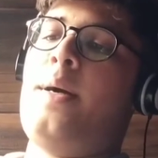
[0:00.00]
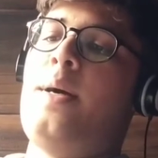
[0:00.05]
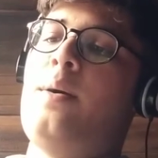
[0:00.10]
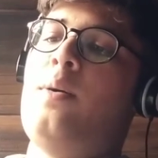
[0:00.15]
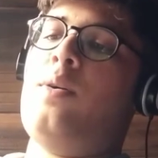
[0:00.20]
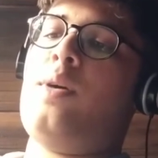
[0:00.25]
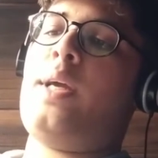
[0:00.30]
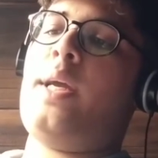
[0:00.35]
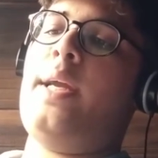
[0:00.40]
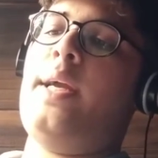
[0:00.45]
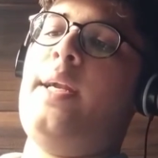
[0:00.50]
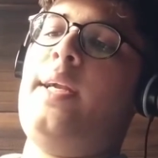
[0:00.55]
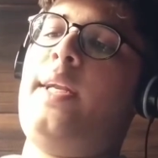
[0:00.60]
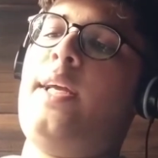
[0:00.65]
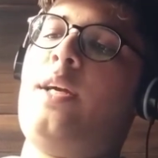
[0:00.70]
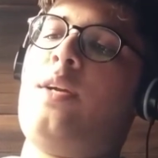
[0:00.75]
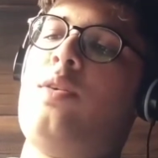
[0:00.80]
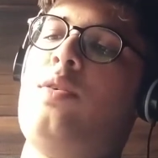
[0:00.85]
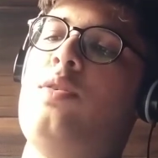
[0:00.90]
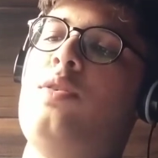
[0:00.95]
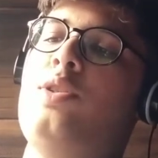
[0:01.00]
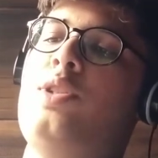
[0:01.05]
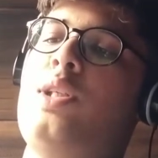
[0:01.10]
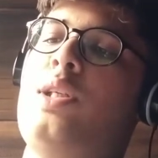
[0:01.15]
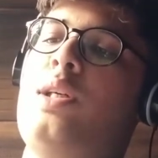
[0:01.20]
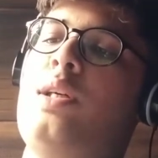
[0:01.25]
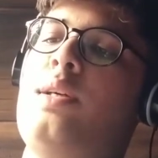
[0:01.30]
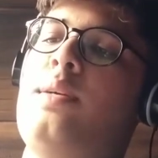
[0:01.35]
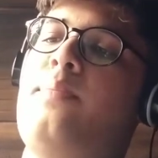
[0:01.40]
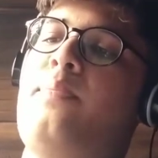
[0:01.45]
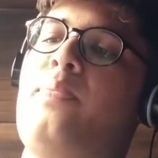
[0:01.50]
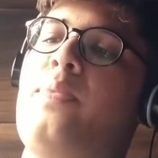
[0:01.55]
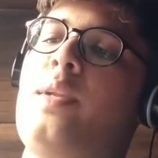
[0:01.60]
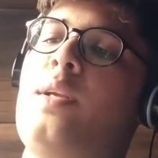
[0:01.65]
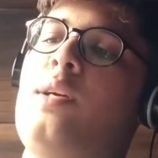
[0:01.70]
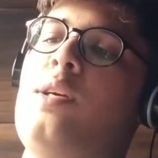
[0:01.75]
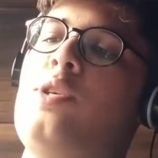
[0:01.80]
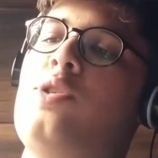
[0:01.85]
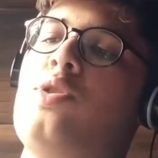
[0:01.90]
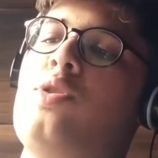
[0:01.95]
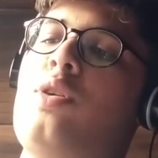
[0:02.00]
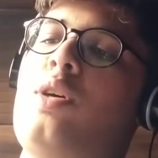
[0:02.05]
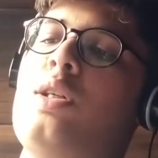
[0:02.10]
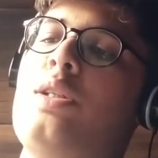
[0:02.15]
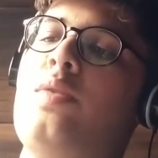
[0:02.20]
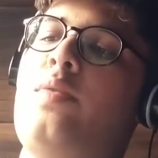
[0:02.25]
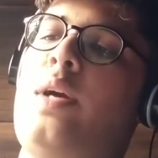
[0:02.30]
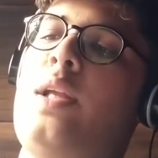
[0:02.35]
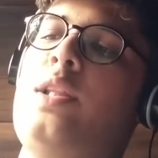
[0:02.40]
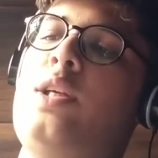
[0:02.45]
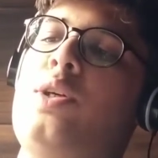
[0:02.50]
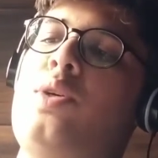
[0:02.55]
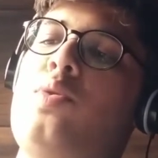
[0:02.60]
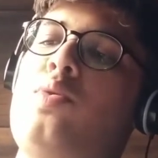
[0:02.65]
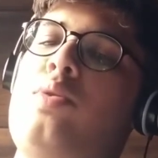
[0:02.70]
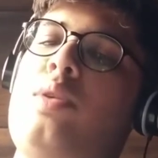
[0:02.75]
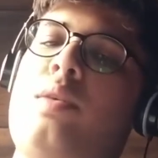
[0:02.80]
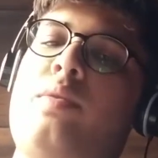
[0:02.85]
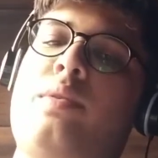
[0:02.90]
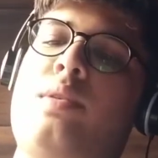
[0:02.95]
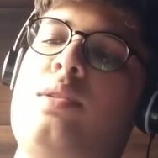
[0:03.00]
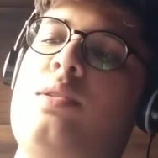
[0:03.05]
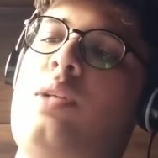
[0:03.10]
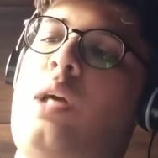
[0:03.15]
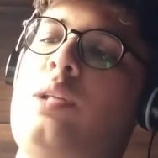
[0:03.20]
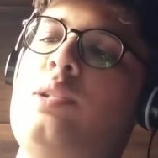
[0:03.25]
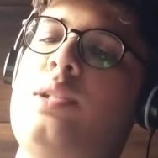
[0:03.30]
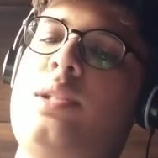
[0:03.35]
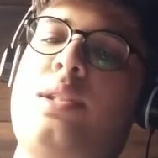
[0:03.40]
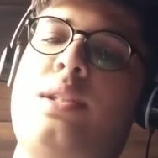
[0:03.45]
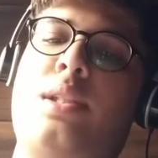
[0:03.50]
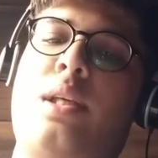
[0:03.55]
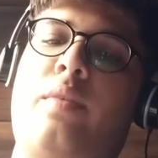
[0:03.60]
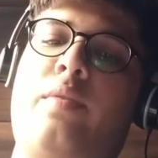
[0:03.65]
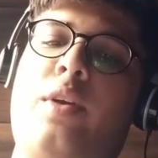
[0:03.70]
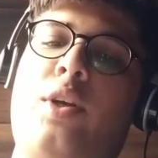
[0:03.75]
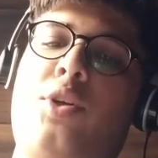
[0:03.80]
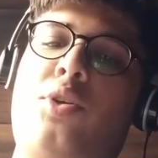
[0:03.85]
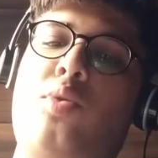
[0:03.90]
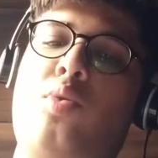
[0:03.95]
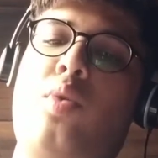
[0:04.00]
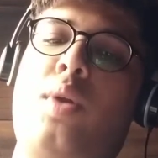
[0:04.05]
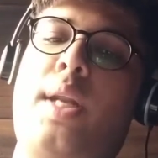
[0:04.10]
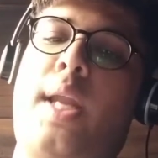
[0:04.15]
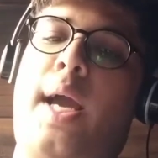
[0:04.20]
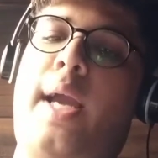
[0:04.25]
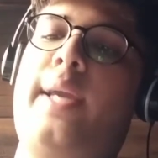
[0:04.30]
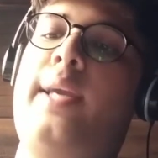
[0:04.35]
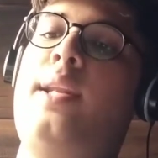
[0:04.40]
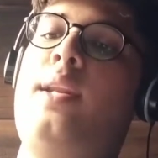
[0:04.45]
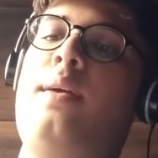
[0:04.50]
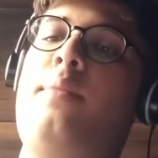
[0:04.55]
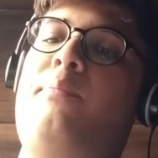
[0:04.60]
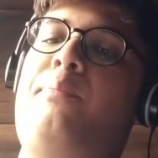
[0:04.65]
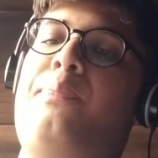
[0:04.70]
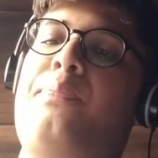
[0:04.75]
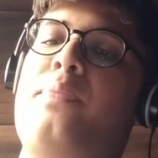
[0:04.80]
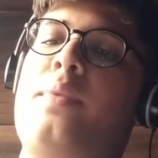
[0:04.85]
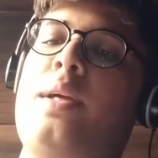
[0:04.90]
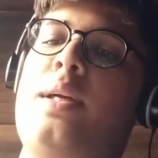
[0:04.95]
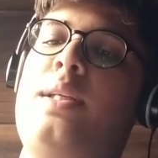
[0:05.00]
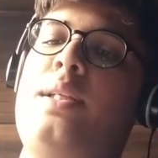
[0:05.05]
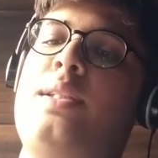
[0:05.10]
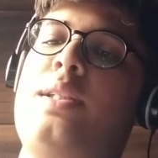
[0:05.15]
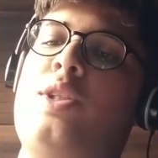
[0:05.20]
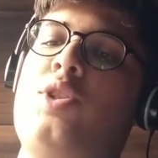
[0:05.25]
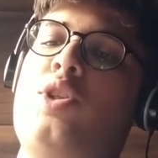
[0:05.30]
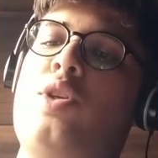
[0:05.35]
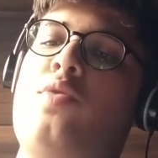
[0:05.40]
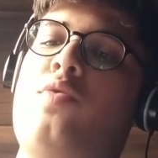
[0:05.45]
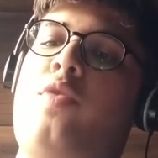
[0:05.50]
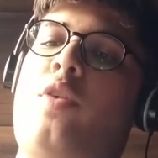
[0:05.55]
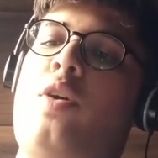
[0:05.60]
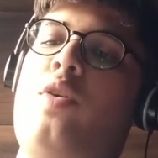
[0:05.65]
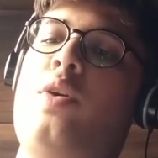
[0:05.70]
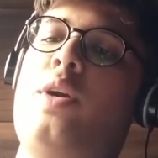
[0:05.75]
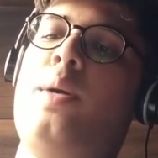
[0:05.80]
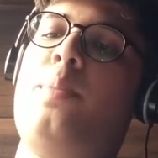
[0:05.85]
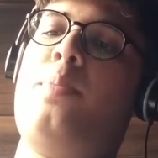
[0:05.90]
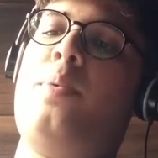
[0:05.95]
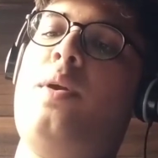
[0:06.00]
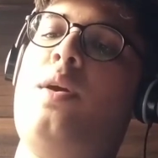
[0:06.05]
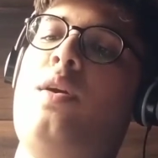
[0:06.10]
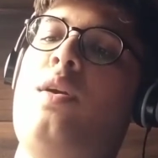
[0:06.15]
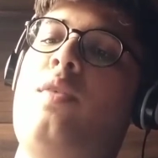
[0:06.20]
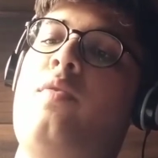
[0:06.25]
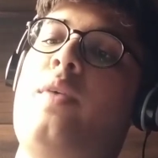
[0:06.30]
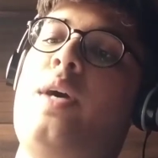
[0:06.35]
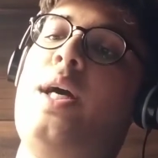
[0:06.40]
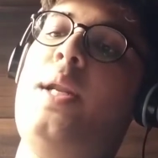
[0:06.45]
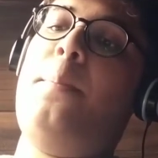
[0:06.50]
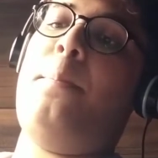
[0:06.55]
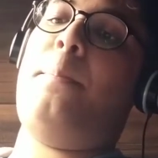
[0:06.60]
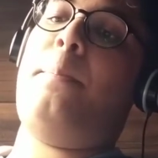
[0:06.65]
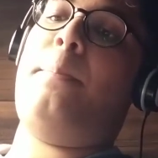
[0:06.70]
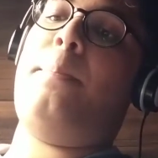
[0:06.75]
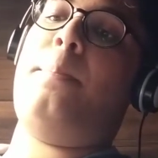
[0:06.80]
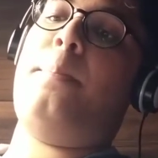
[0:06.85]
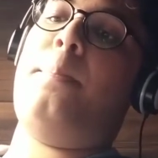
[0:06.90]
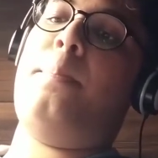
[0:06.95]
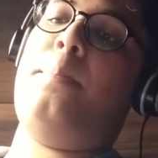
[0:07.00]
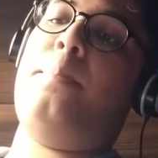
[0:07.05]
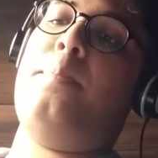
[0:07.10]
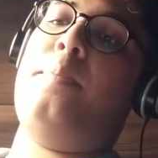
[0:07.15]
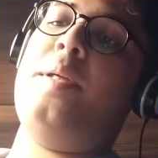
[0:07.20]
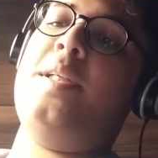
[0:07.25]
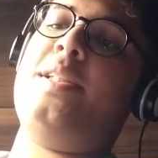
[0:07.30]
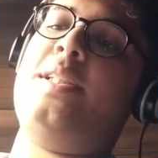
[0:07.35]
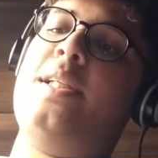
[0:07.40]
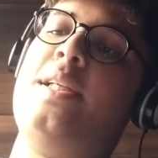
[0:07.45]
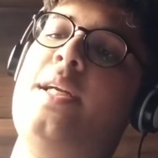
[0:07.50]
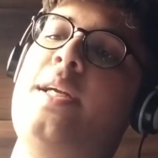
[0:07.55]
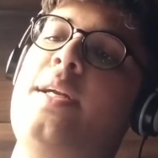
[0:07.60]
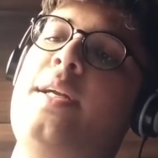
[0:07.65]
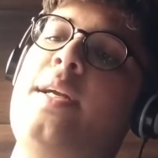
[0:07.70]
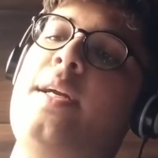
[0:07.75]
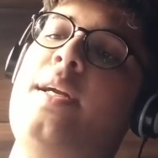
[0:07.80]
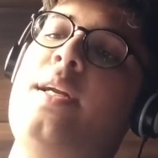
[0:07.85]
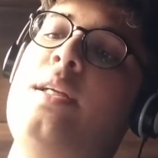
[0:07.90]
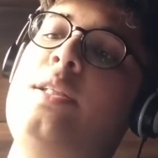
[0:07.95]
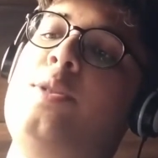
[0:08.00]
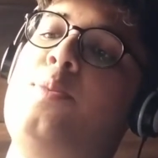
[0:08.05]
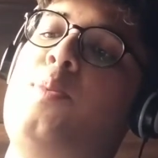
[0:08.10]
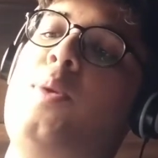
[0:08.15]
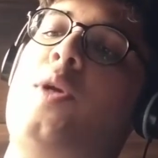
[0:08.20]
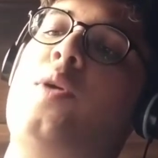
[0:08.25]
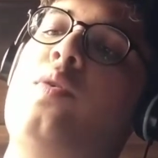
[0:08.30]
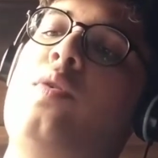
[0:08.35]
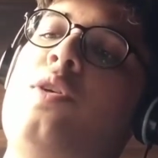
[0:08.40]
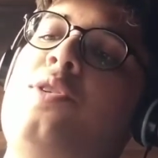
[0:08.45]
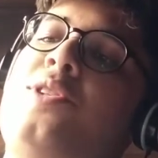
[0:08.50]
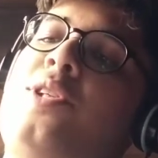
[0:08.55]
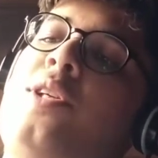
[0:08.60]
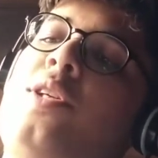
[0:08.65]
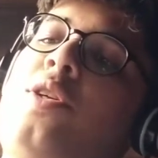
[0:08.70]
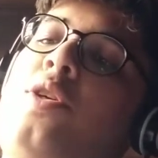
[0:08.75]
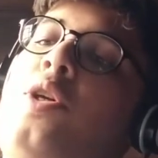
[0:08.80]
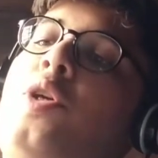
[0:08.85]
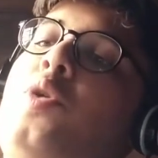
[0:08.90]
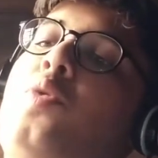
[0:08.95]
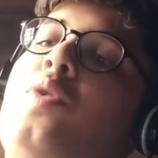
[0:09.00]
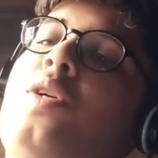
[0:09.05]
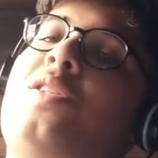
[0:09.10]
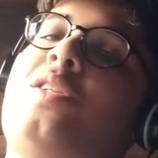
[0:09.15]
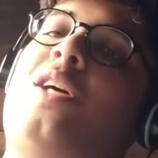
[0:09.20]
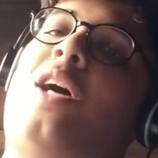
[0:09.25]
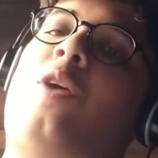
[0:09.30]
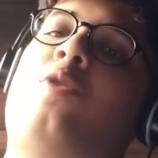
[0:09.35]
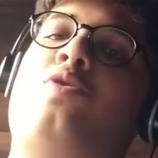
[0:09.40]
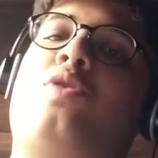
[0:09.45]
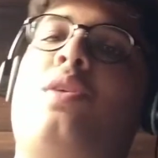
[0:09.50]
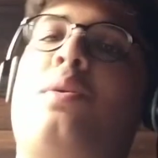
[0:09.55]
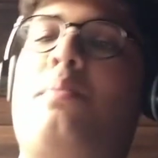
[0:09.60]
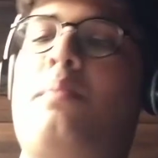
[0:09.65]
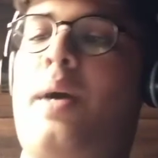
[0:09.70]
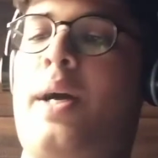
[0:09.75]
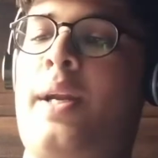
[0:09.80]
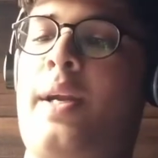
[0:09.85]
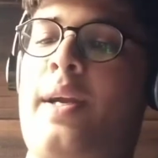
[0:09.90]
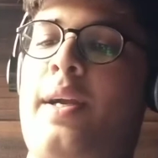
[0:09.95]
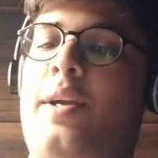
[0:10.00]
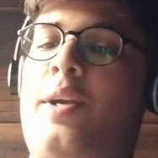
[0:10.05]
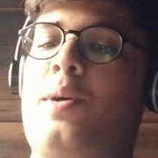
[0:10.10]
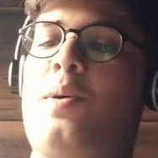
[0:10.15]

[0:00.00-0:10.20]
Okay, and technology stocks. While the 2007 to 9 recession followed a period of unprecedented speculation in US housing market.